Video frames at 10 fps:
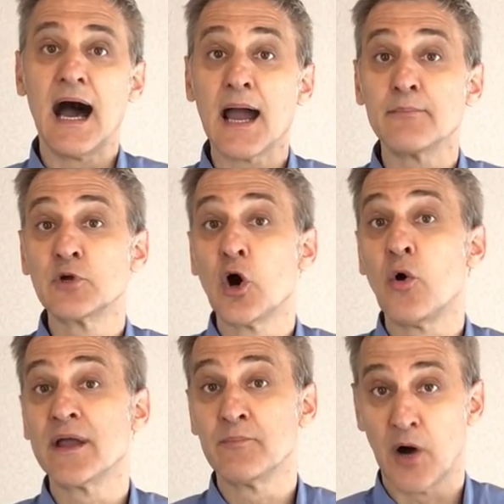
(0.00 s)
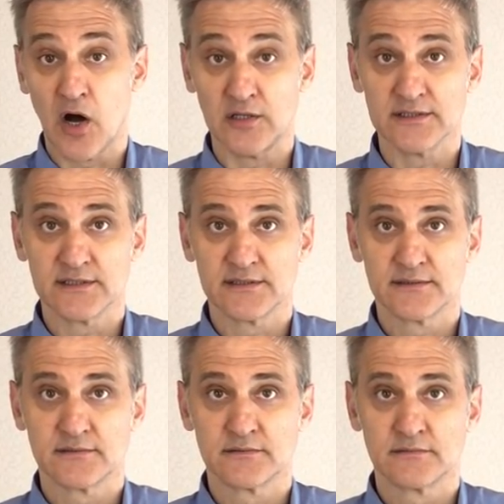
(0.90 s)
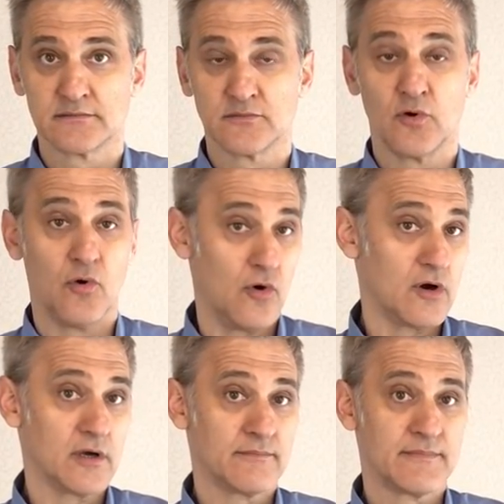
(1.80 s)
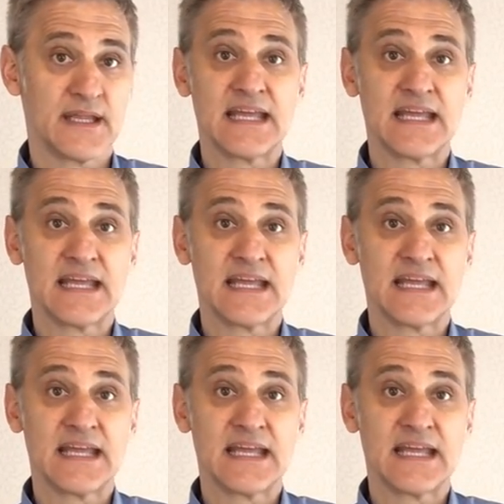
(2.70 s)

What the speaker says: I'm going bald, or